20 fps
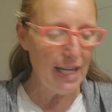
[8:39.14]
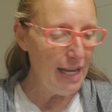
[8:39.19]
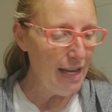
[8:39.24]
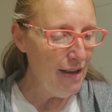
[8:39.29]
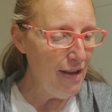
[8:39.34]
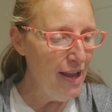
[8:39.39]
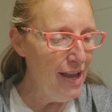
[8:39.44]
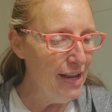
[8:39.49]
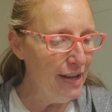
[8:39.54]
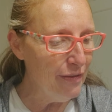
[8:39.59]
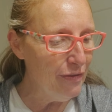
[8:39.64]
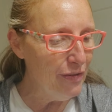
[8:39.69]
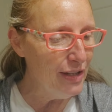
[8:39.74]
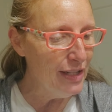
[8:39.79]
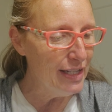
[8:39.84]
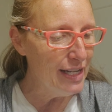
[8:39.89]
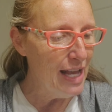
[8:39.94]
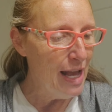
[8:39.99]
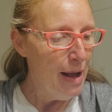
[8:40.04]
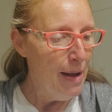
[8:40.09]

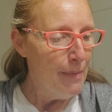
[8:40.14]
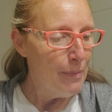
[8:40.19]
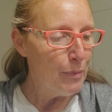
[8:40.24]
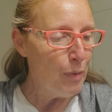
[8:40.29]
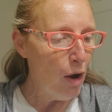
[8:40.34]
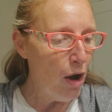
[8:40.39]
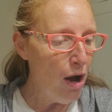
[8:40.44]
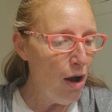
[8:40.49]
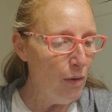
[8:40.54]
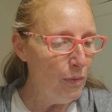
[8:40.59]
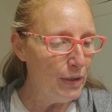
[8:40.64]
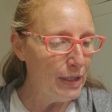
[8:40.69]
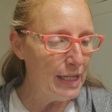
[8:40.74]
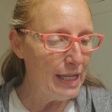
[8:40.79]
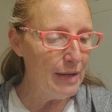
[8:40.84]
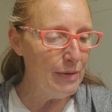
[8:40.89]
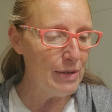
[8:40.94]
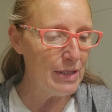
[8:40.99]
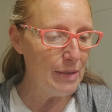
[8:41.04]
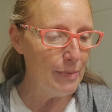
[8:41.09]
even Paul, when
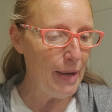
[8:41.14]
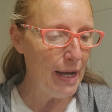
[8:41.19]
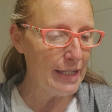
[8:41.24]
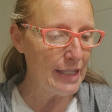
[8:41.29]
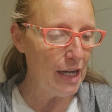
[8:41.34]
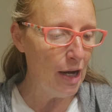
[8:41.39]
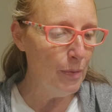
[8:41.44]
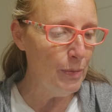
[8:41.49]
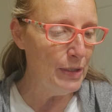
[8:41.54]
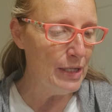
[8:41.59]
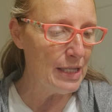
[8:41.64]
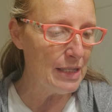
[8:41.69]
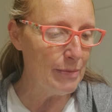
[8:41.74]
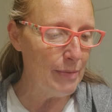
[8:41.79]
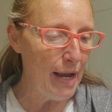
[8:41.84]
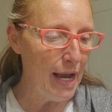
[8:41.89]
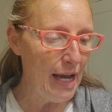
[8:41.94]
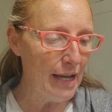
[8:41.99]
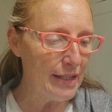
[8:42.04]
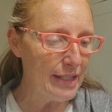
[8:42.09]
he was about to open his
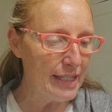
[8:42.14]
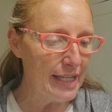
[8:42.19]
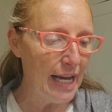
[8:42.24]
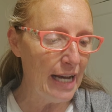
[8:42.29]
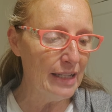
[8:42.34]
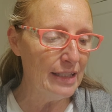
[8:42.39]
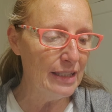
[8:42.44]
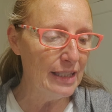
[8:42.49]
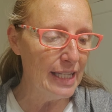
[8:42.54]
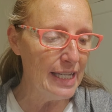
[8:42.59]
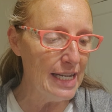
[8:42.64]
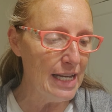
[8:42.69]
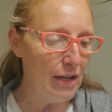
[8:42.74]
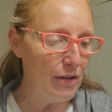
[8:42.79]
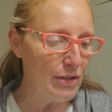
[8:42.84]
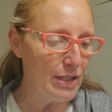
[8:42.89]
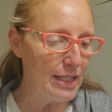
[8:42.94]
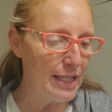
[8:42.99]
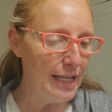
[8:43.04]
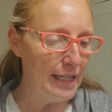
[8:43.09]
mouth,
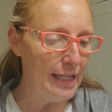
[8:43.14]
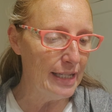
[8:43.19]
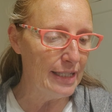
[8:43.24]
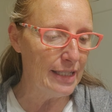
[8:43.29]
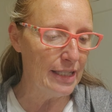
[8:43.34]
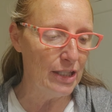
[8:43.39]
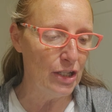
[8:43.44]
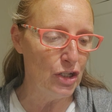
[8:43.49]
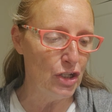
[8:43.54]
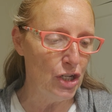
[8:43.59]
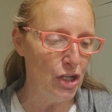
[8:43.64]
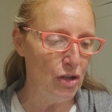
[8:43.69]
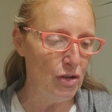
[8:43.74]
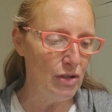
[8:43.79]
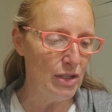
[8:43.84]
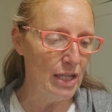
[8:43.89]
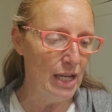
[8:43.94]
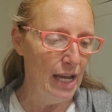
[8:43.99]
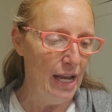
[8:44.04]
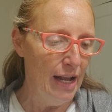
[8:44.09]
Gallio said unto the Jews,